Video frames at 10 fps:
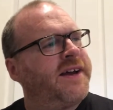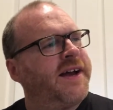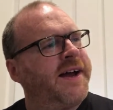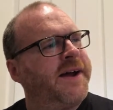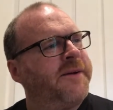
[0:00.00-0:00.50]

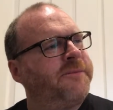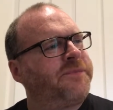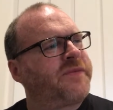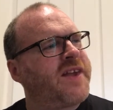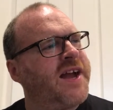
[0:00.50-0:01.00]

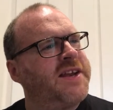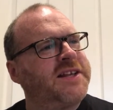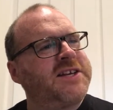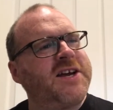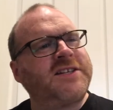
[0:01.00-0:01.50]
And it
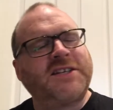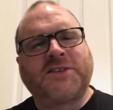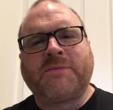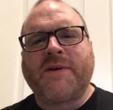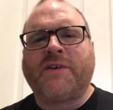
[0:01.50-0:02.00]
turns
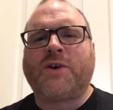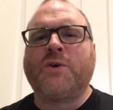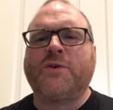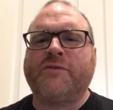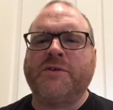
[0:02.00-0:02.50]
into a bit of a
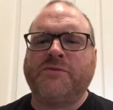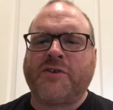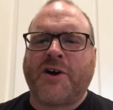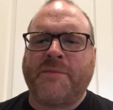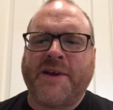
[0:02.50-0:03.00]
courtroom
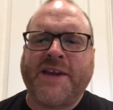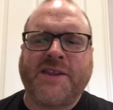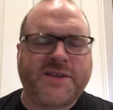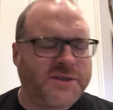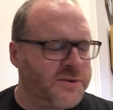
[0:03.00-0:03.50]
drama here,
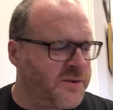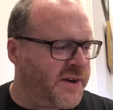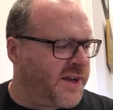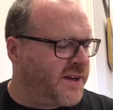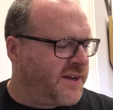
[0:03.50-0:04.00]
the
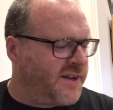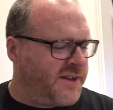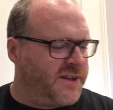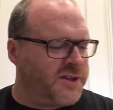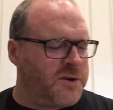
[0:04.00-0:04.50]
story.
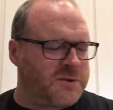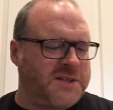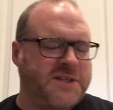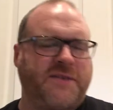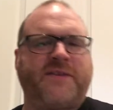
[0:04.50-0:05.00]
The
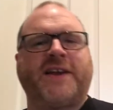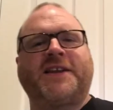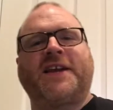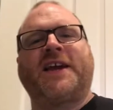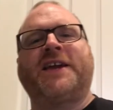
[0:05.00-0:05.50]
Doctor's
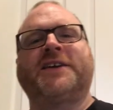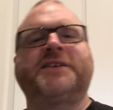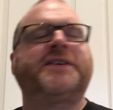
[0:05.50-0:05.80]
defending Ian.